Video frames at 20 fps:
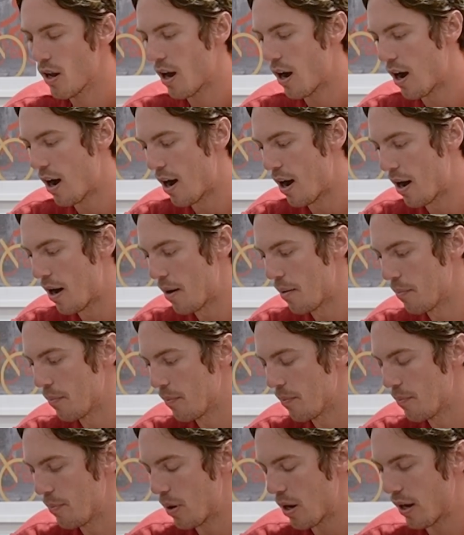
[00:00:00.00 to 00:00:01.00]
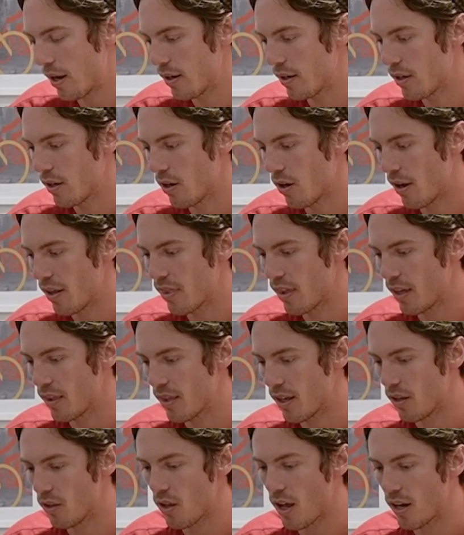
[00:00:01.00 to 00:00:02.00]
Um, but you know, I think
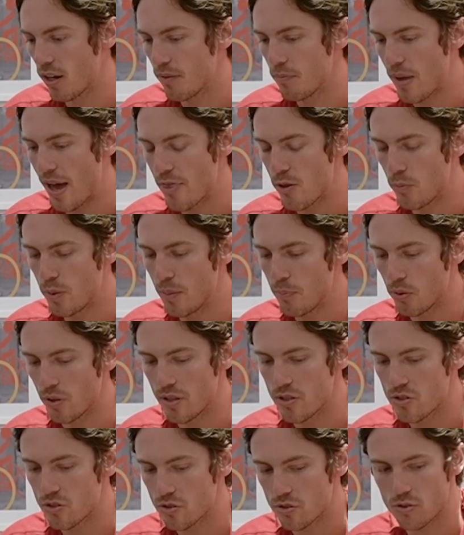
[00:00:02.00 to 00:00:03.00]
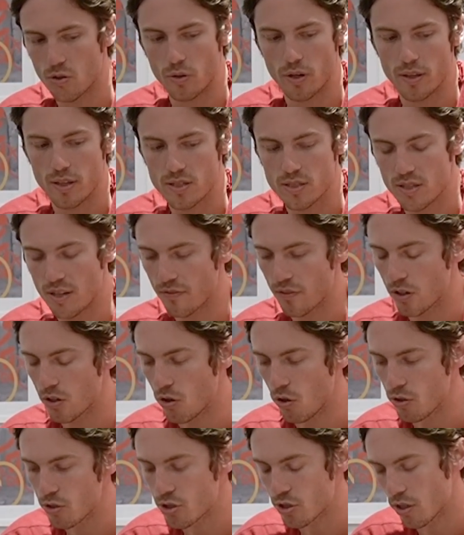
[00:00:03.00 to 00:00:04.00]
that a lot of other people in sort of this different
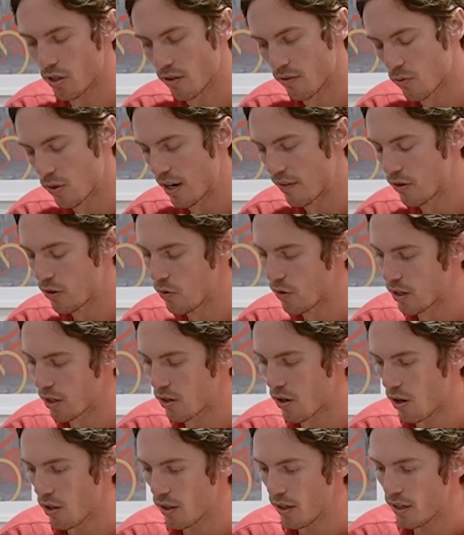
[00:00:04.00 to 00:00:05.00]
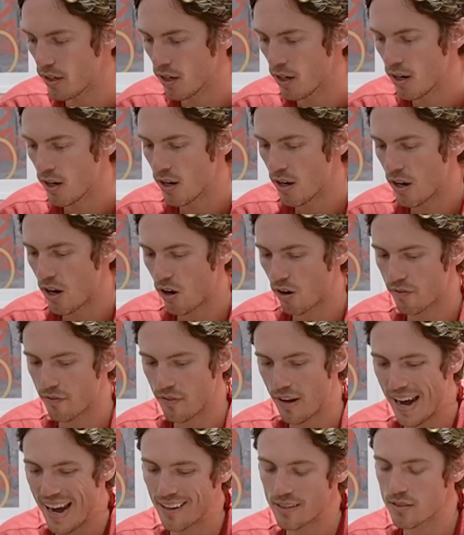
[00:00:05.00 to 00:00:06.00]
culture or whatever you want to call it are
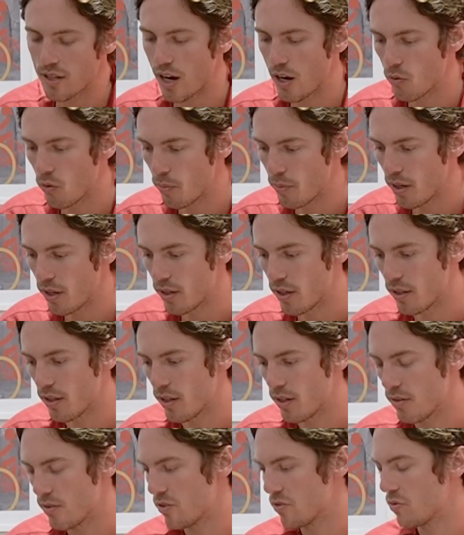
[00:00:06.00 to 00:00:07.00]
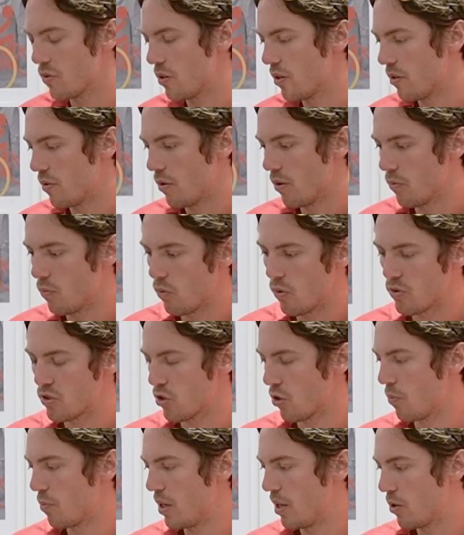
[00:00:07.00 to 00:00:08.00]
anti-women. And then there's a
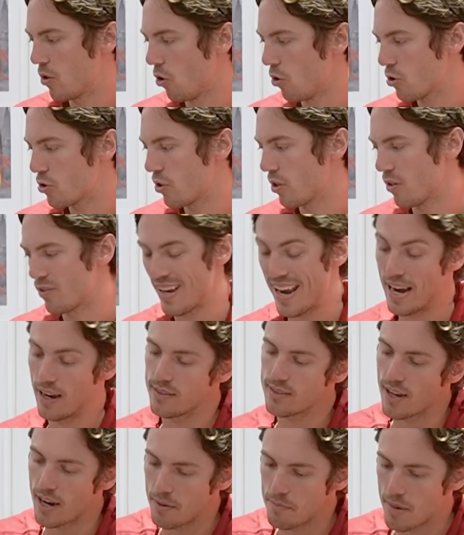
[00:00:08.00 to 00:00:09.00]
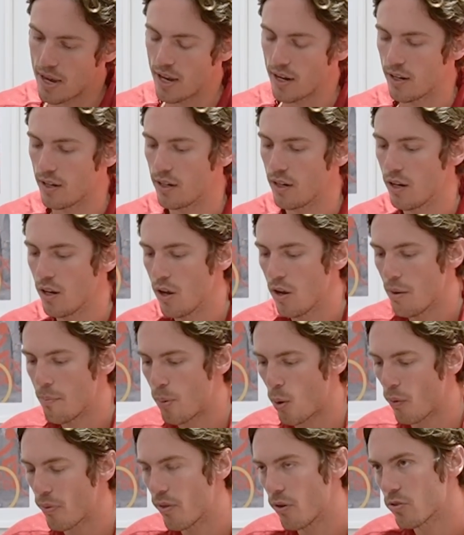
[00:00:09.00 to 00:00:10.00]
certain culture that are anti-men and
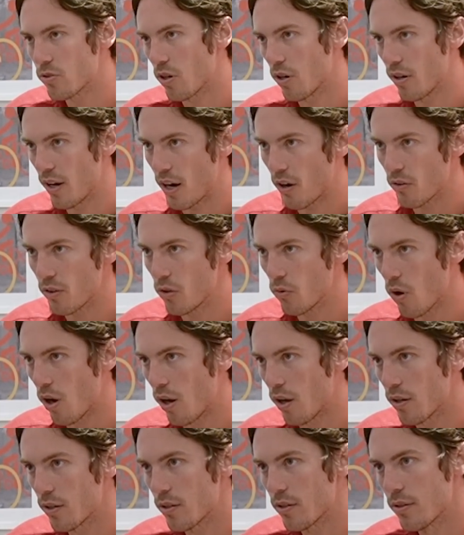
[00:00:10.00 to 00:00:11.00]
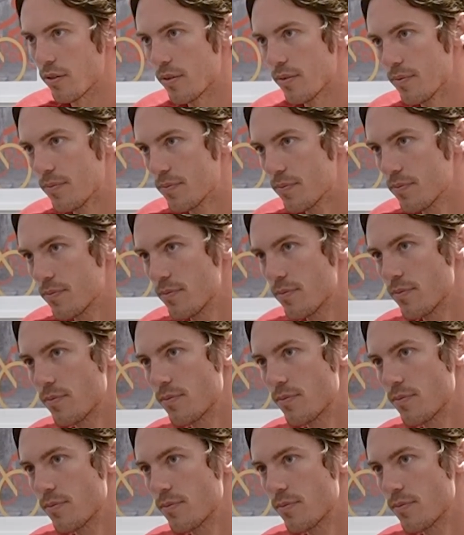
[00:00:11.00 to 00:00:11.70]
both those are inherently wrong. Mm.